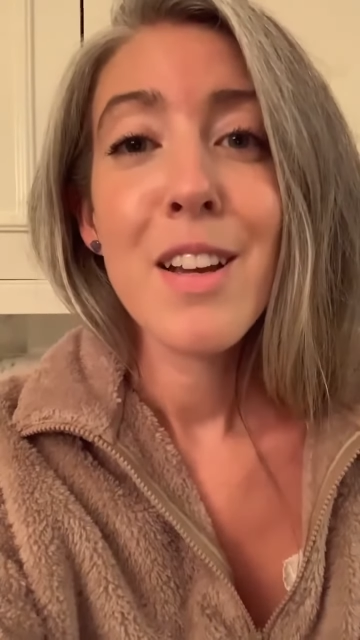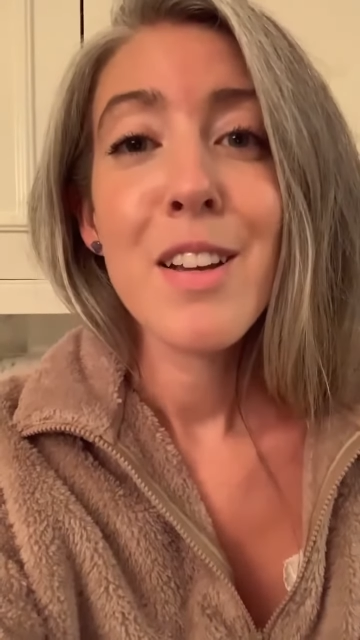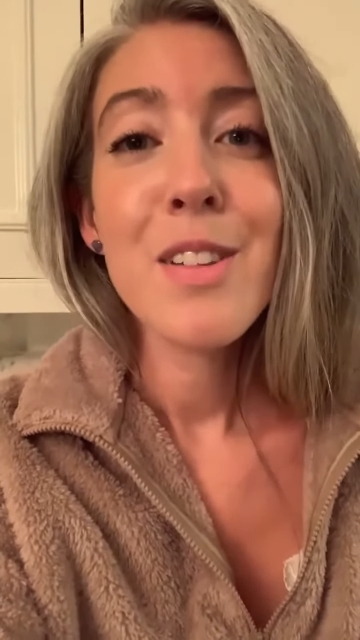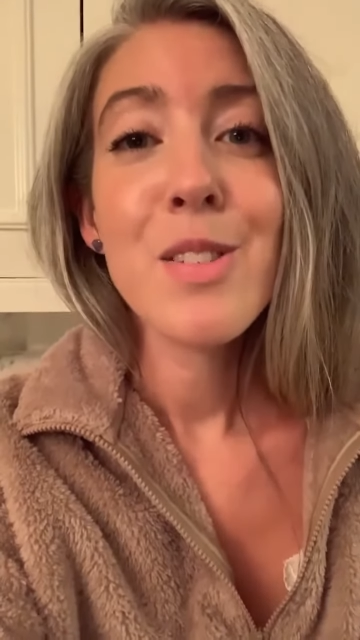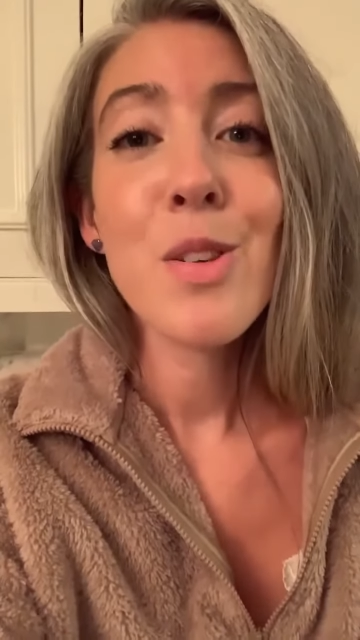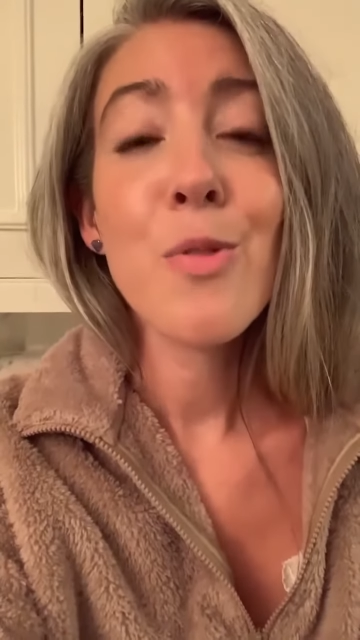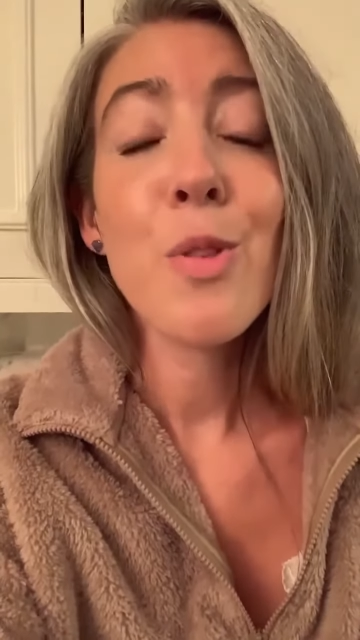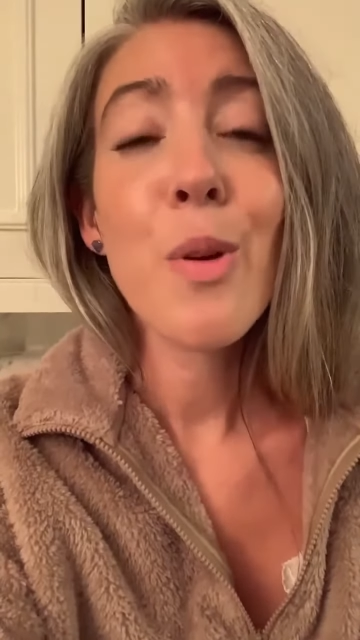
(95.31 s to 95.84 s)

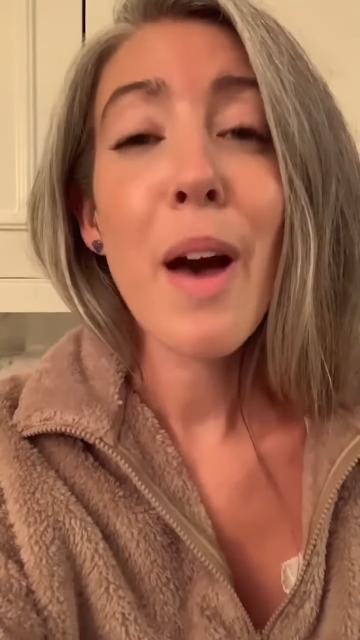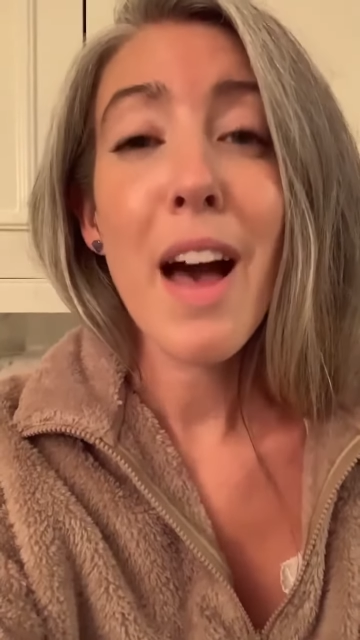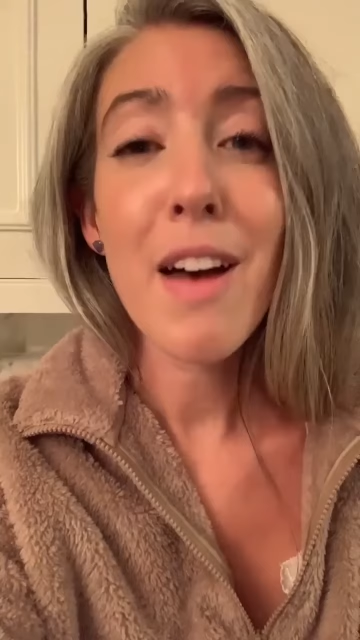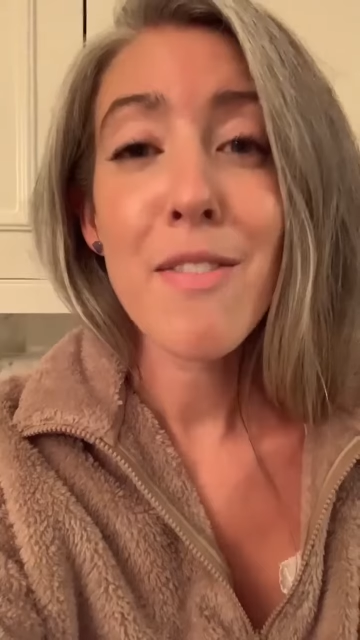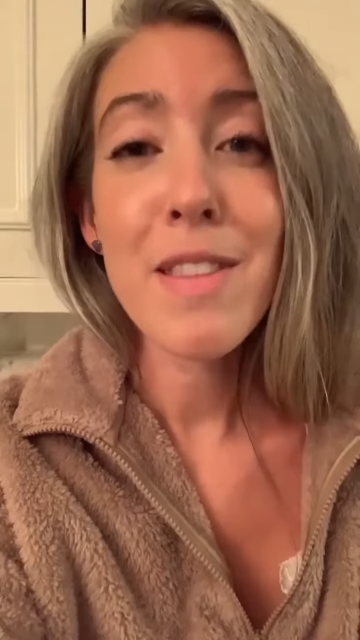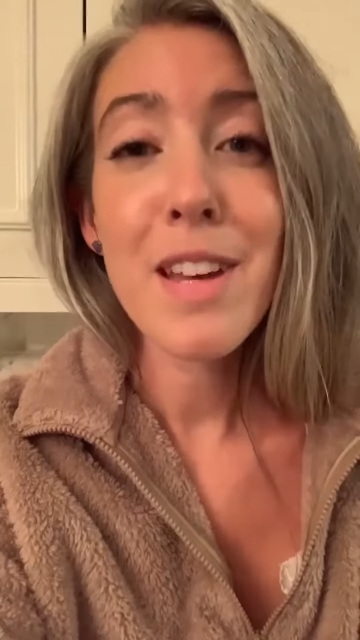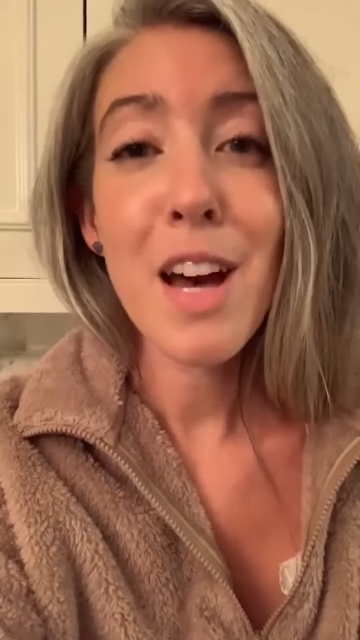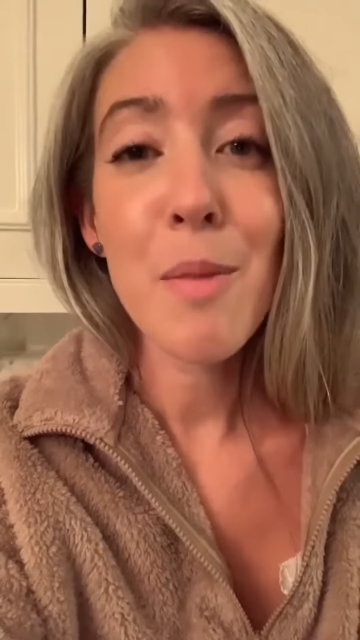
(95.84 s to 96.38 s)
So if you
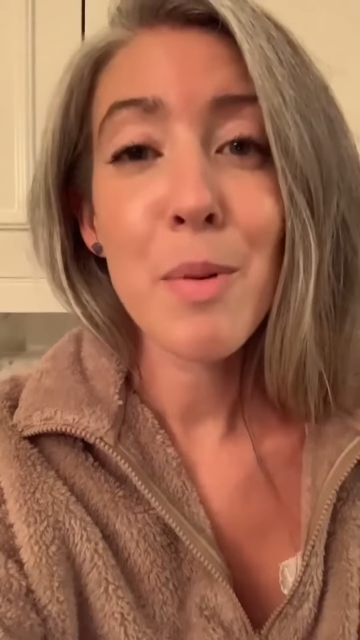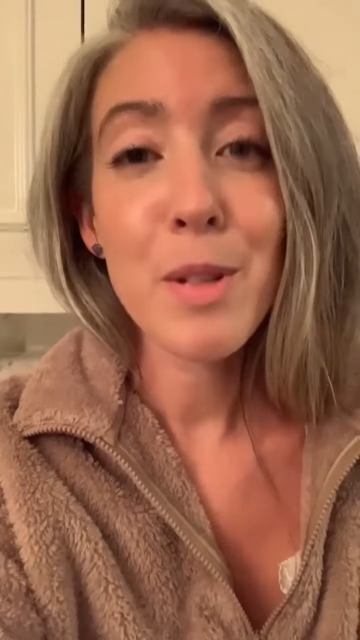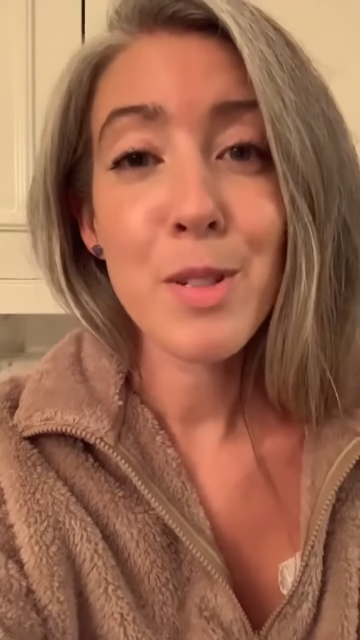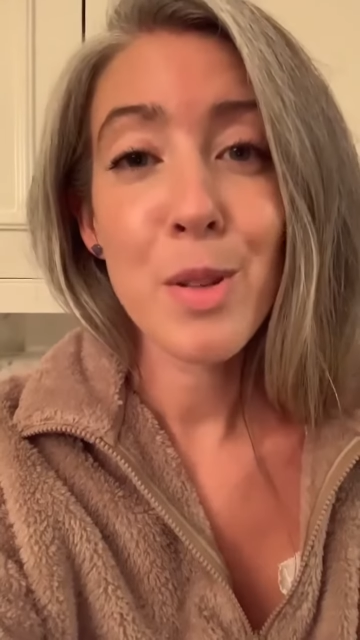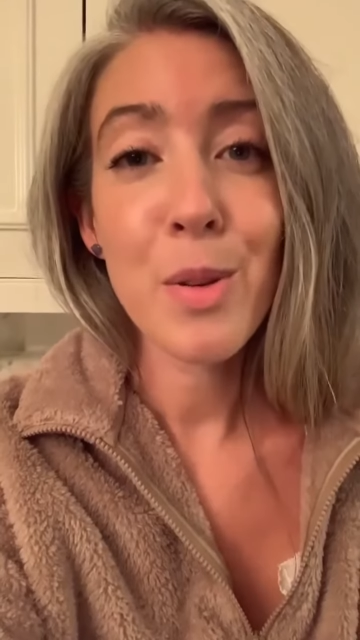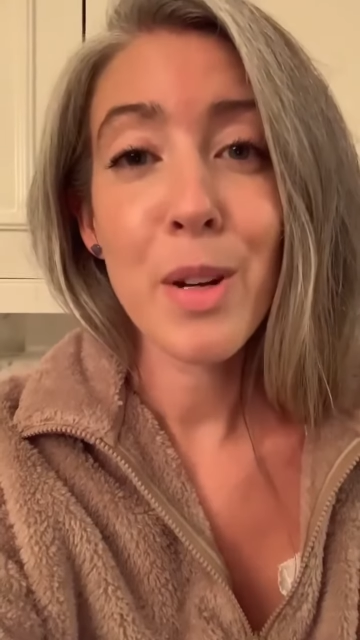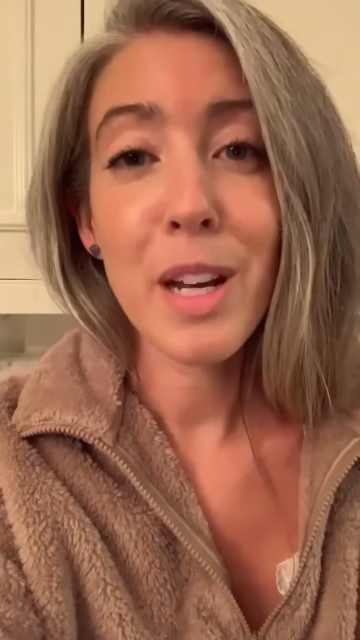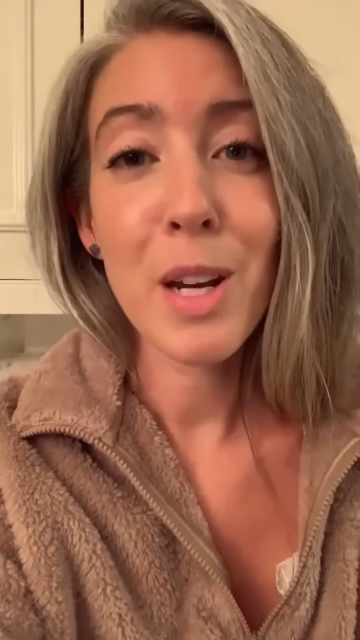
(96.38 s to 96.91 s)
have the
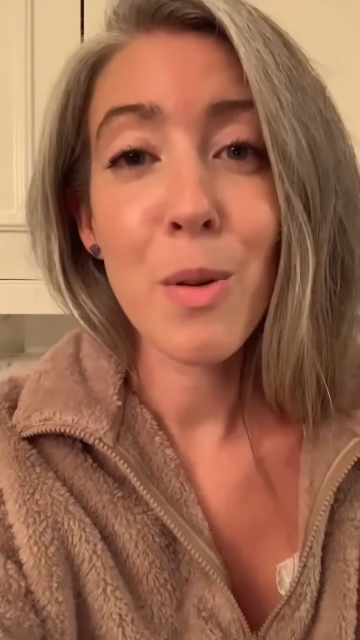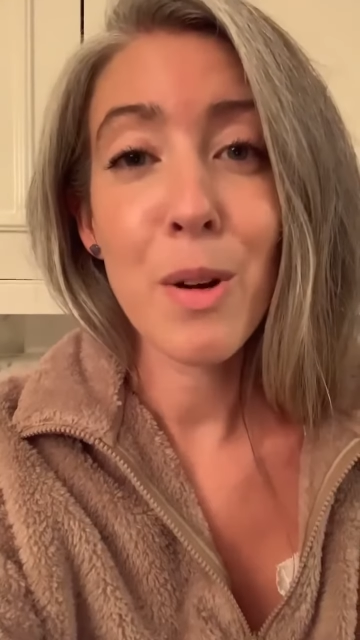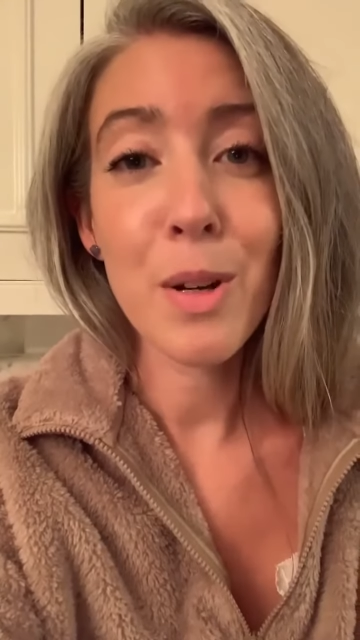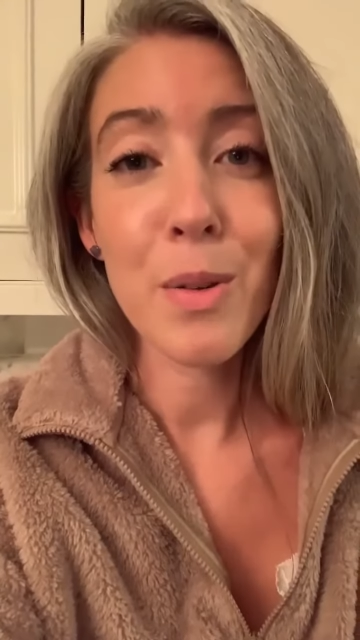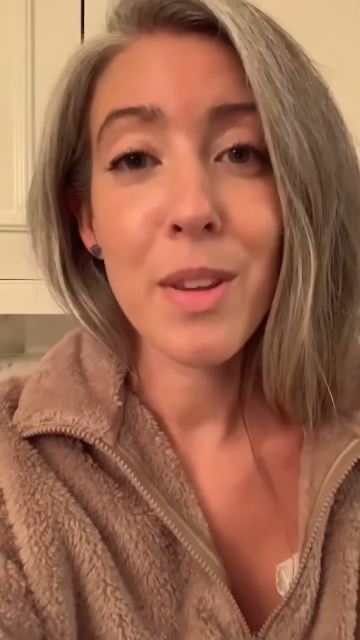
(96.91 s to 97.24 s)
opportunity to work